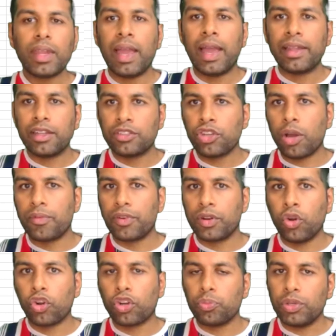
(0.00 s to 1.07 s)
and the time of
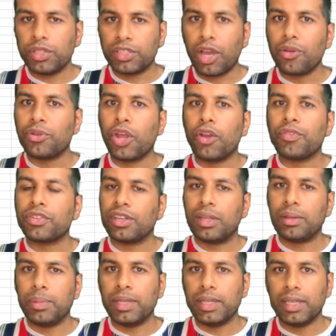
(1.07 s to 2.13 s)
recording, we don't know if it's
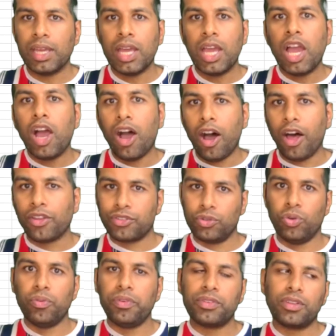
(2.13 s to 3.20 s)
going to be
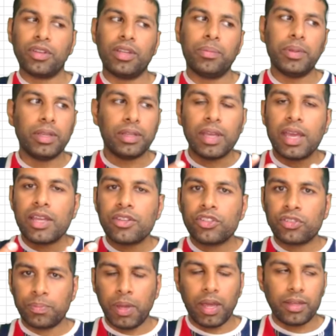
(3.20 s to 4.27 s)
Arsenal, if it's going to be
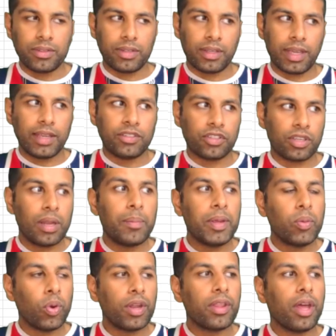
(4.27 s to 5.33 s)
Spurs. Okay, so it's going to be
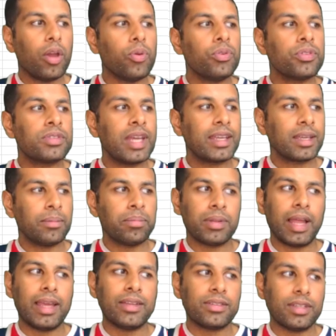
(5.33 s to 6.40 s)
one of those taking
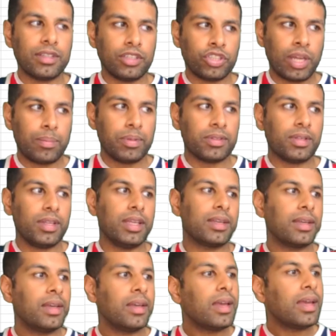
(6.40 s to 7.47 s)
place in the Champions League.
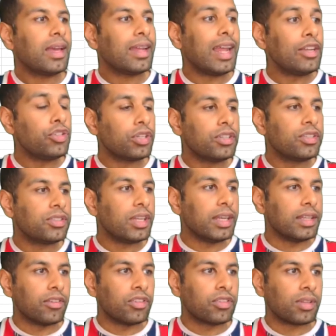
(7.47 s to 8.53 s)
And as you can see,
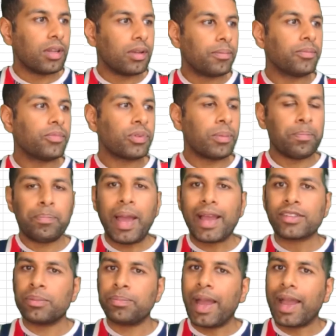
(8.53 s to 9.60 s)
there is some
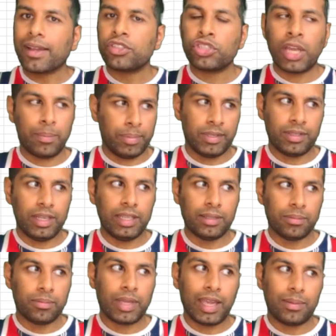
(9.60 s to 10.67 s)
back-to-back Champions
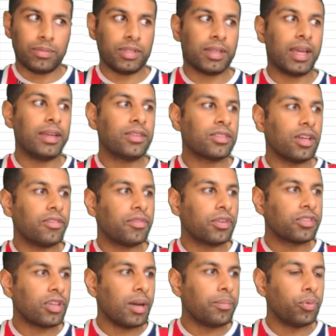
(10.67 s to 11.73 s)
League games. Okay, so for
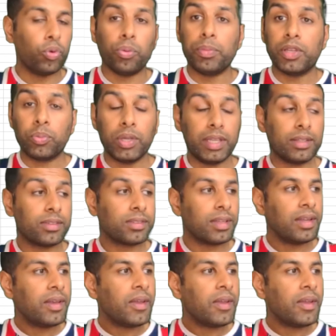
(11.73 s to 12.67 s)
example, midweeks,